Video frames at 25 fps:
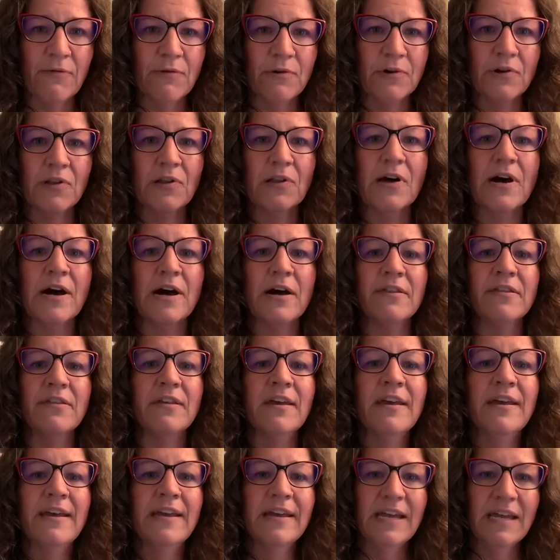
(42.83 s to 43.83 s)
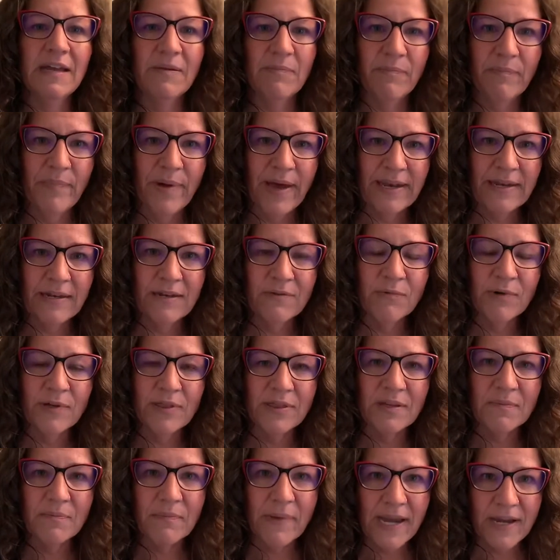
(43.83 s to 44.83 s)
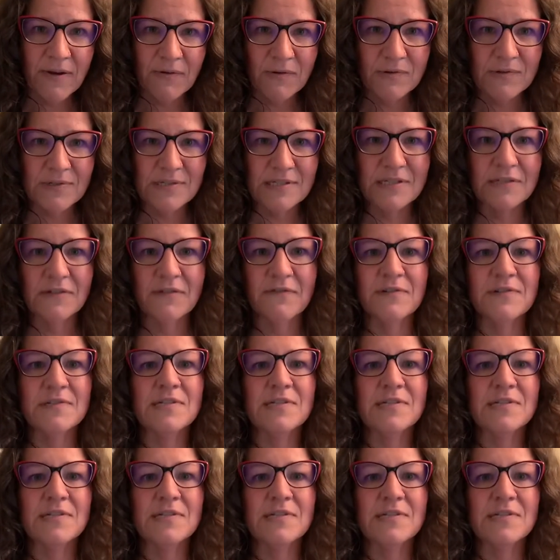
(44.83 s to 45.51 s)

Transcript: cloth embedded with the microsilver,